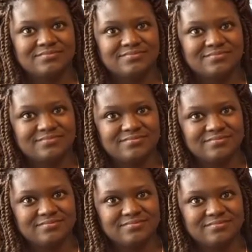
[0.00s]

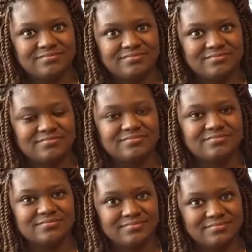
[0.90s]

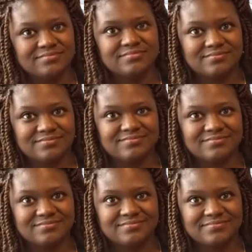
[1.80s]

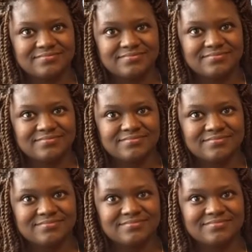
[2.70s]

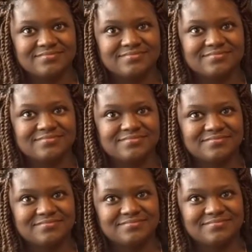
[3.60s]

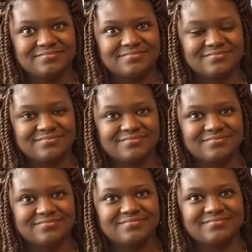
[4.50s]

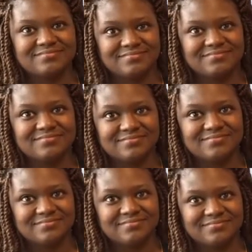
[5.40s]

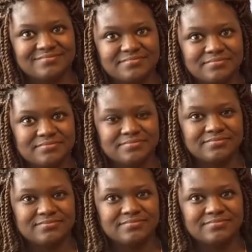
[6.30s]

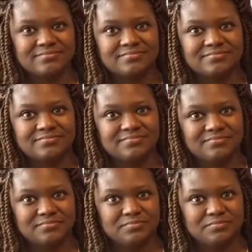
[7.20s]
(silent)